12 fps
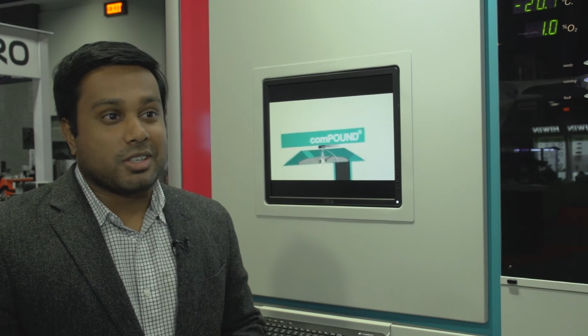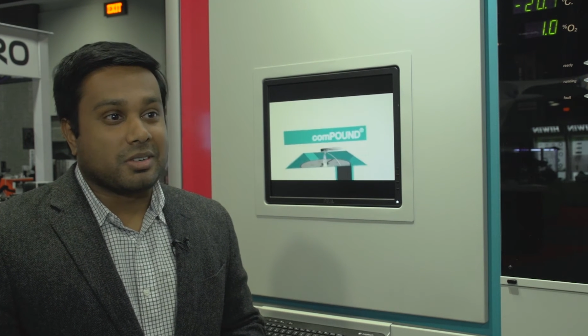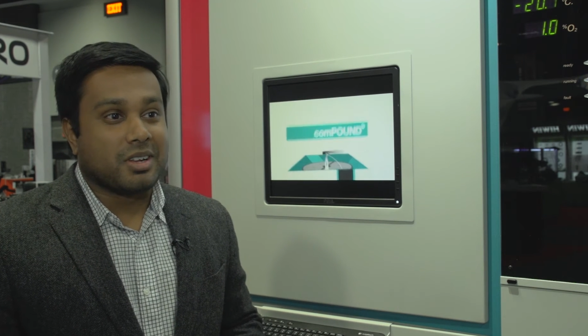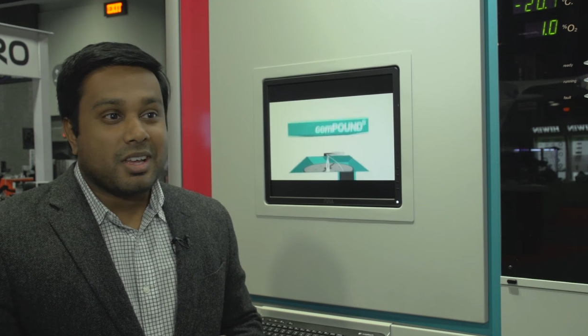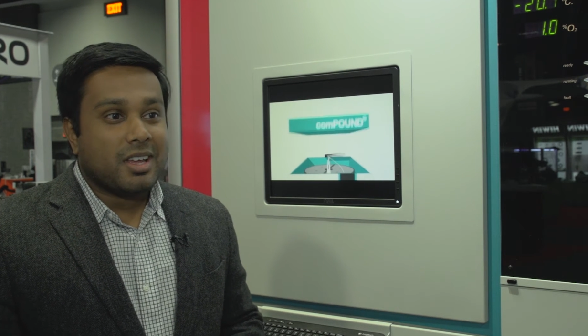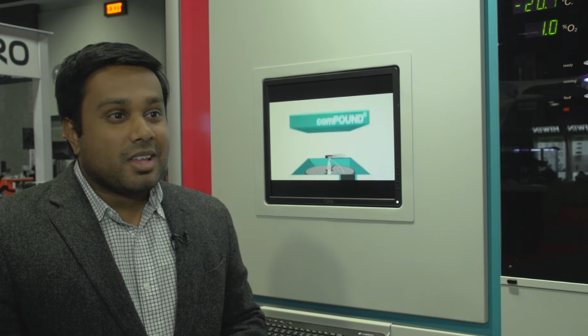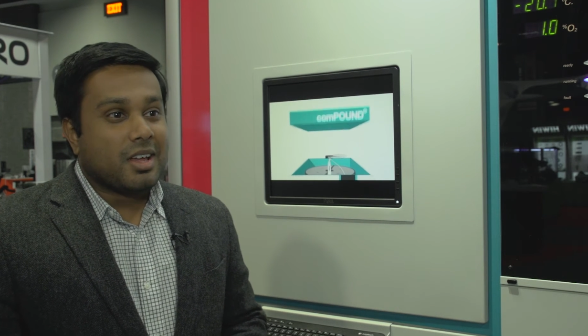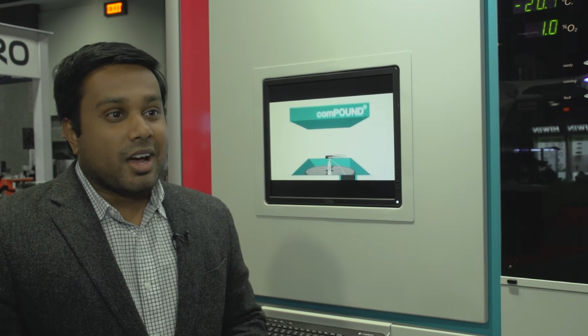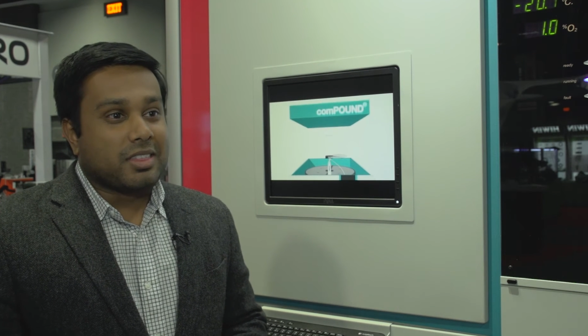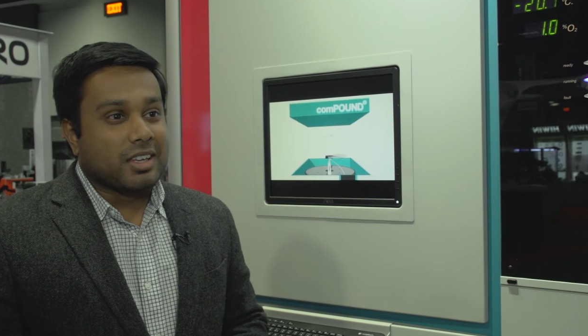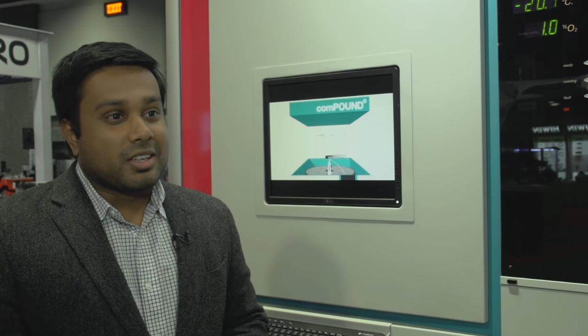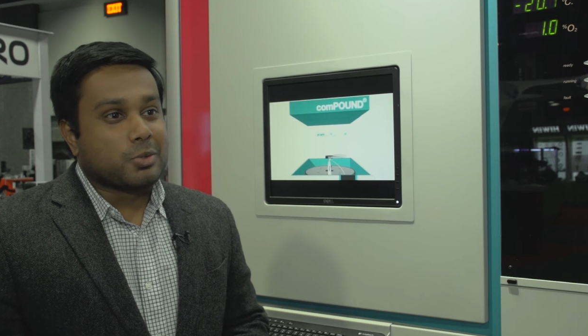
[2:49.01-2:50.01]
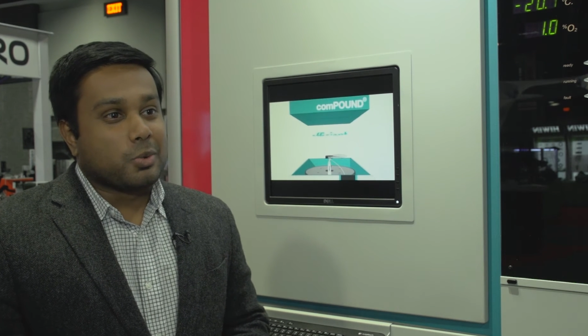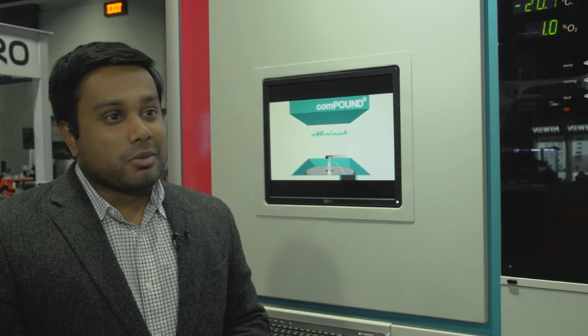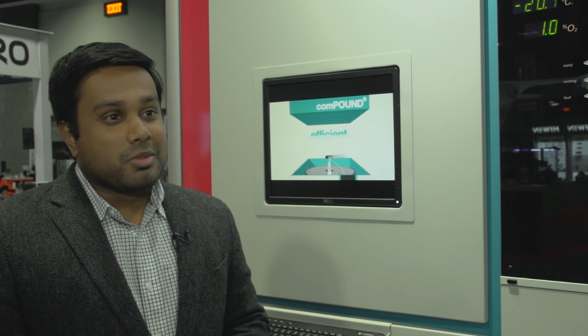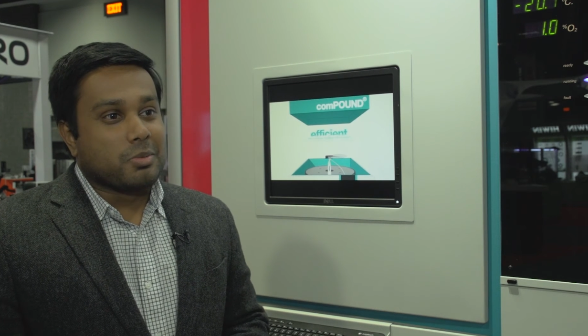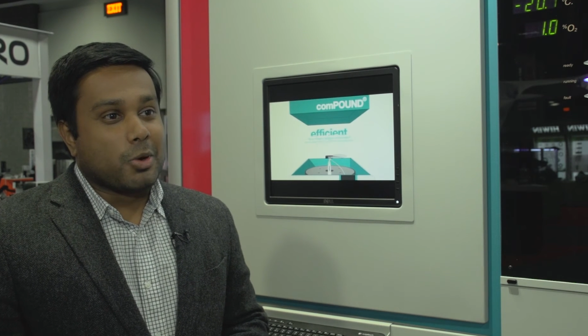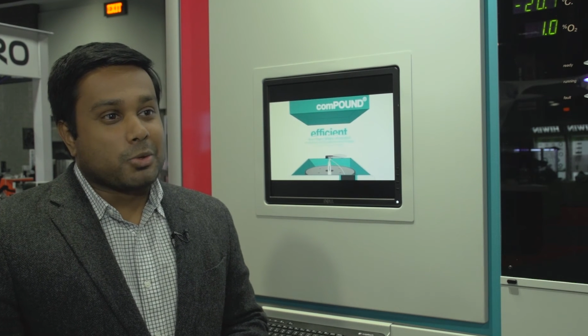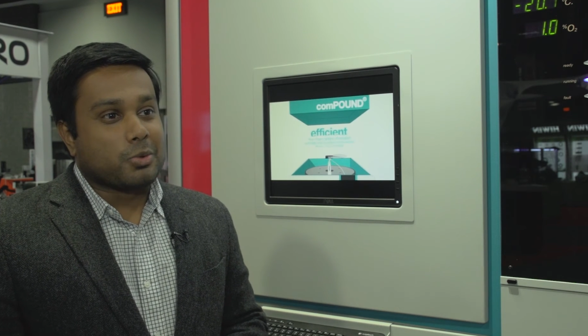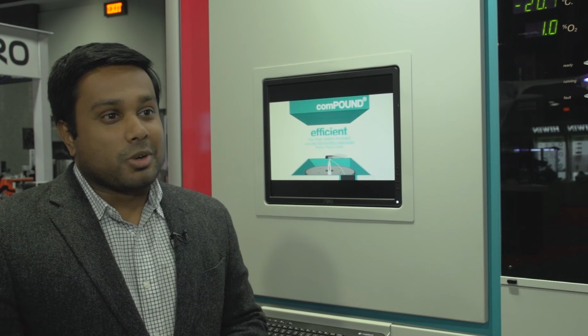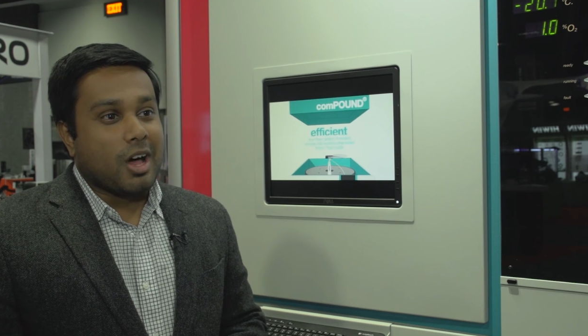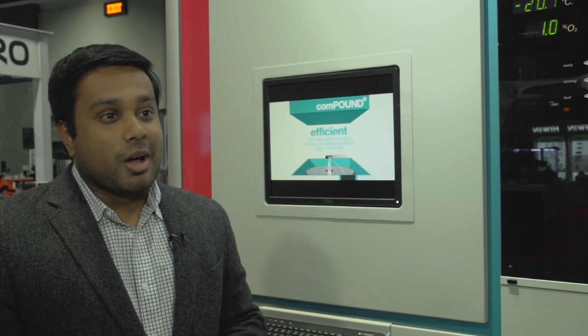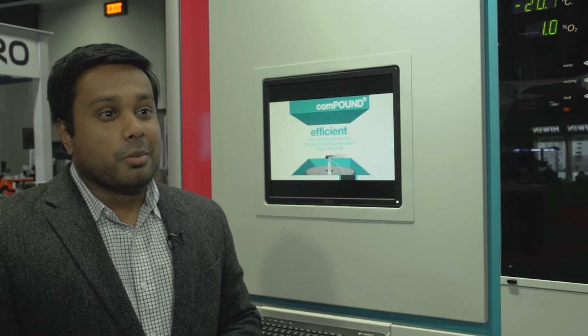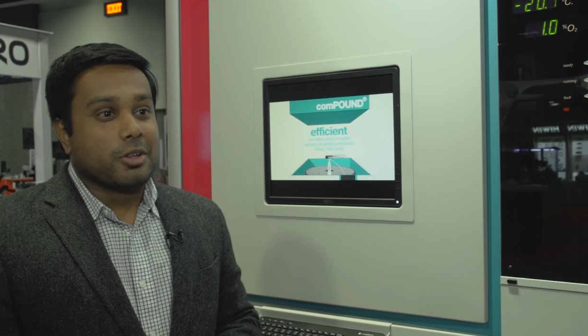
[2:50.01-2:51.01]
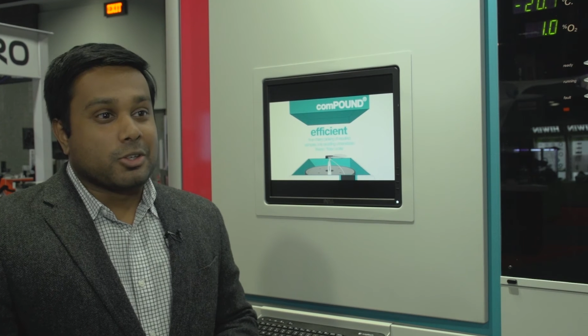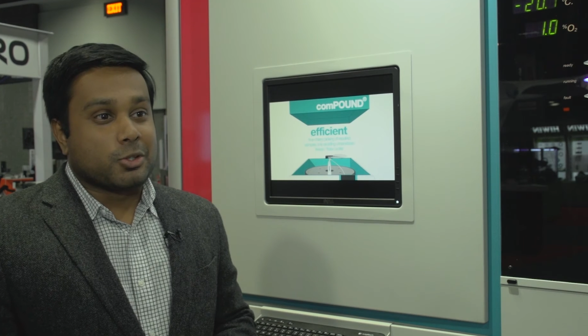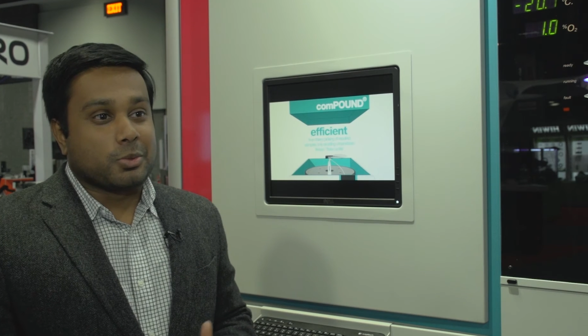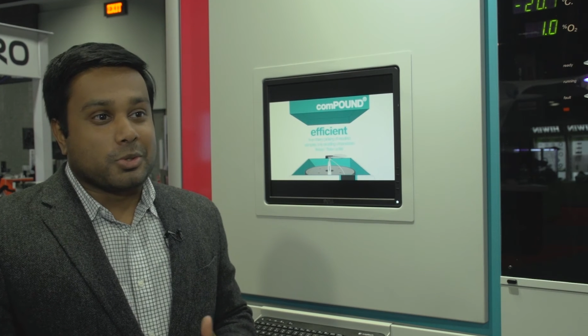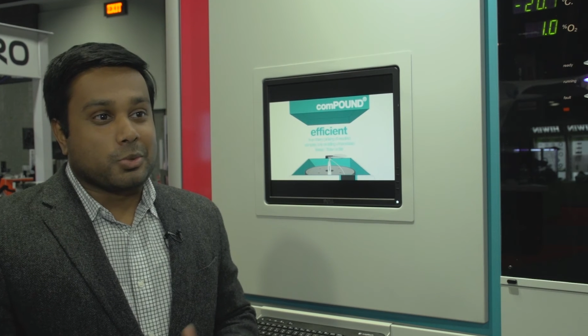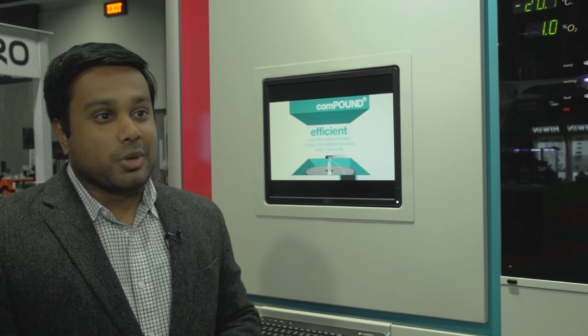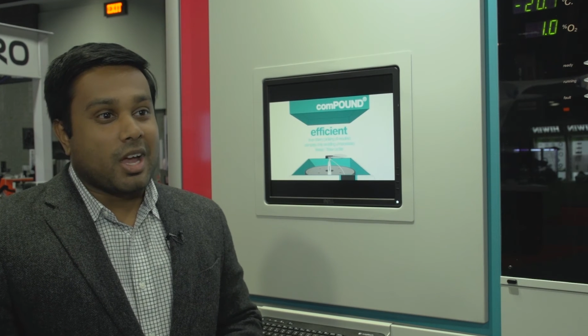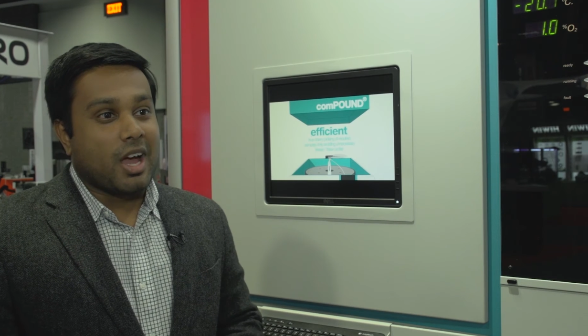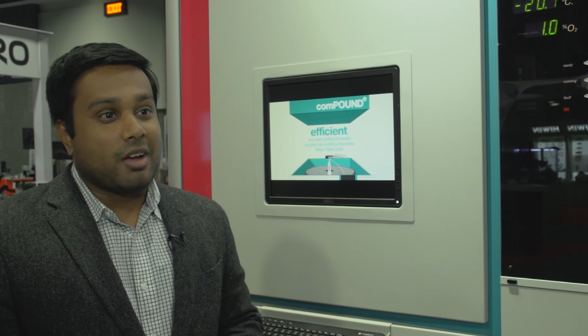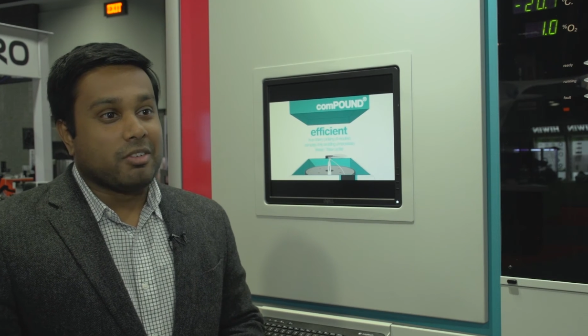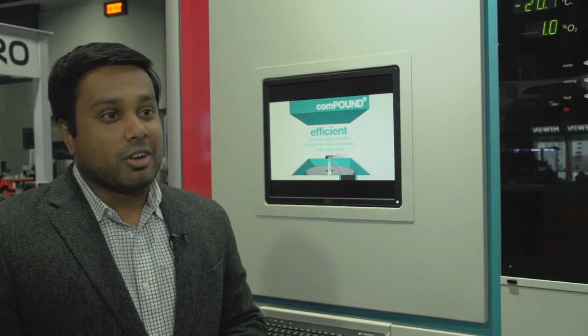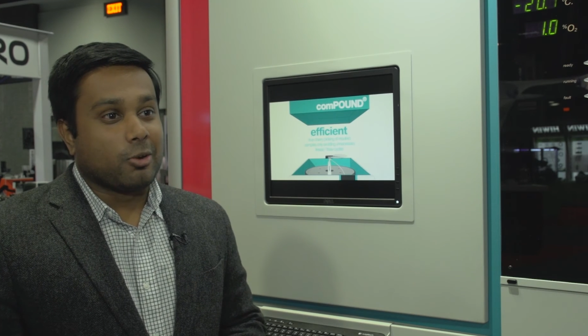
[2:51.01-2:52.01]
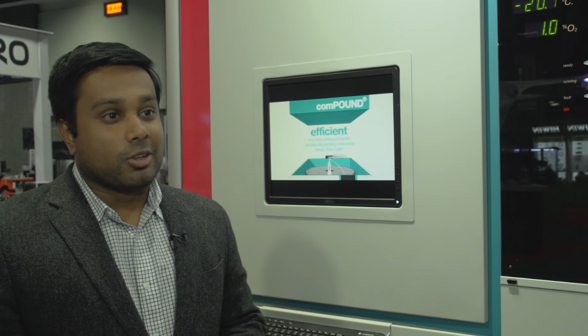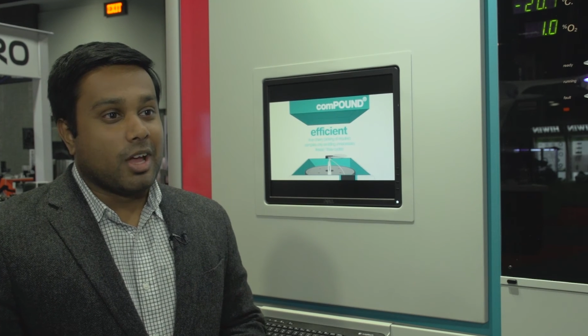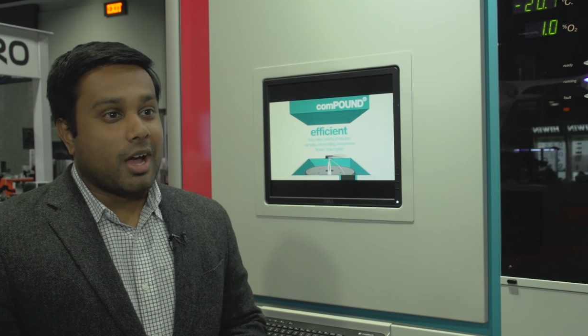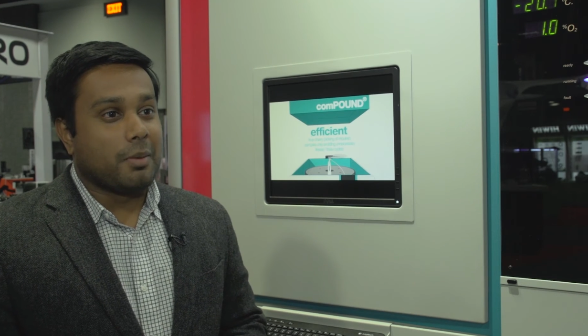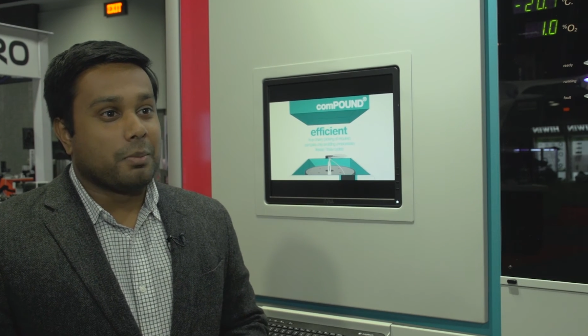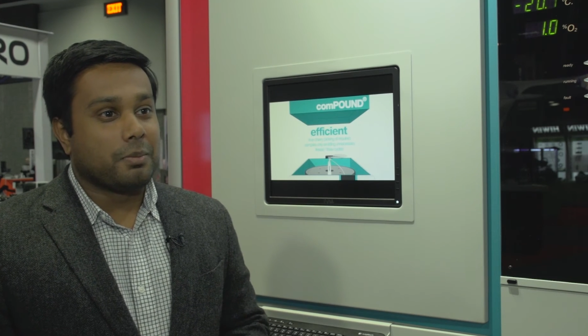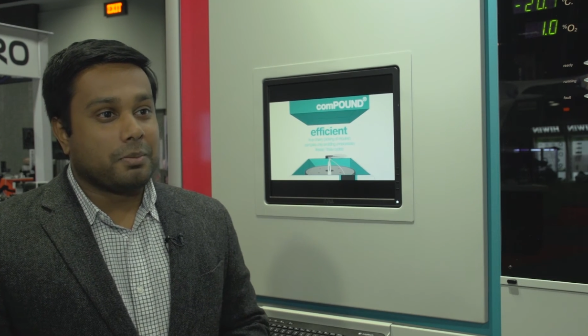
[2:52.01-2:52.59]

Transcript: And I think it's one of the most reliable instruments we have in our lab.